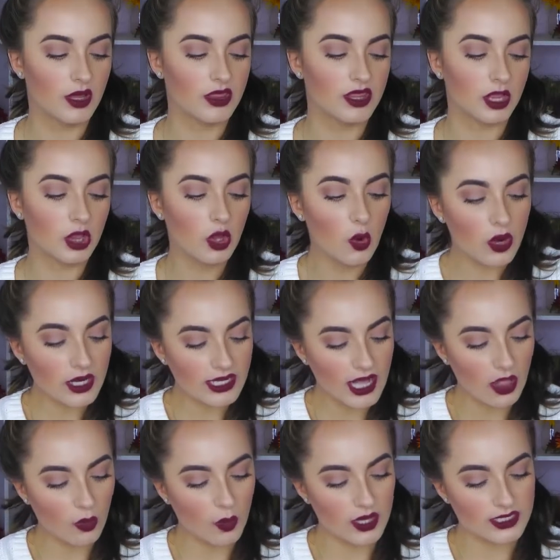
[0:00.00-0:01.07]
The
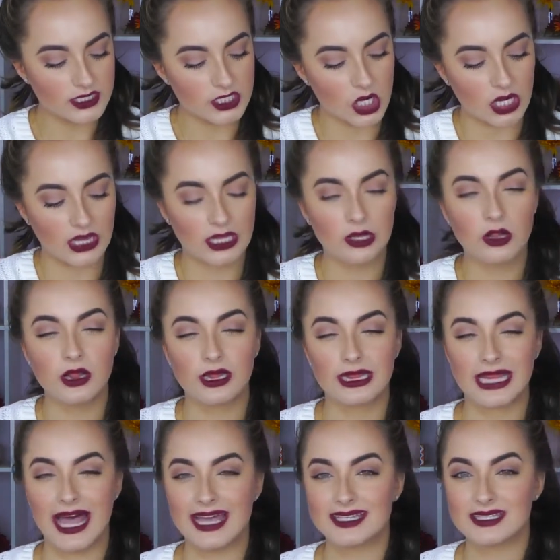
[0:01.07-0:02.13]
L'Oreal ones are a little
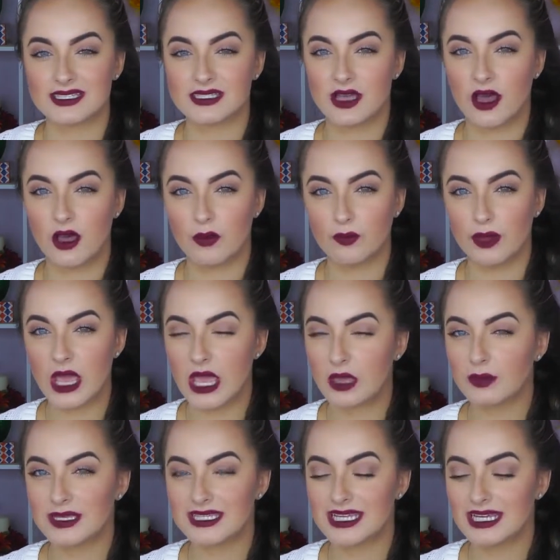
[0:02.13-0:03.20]
less
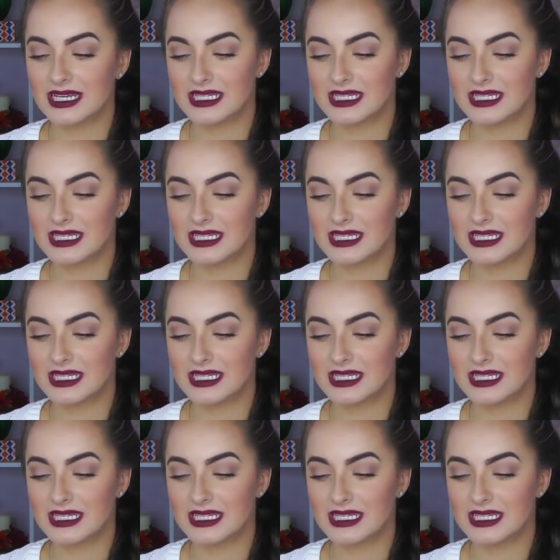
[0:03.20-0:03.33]
pigmented.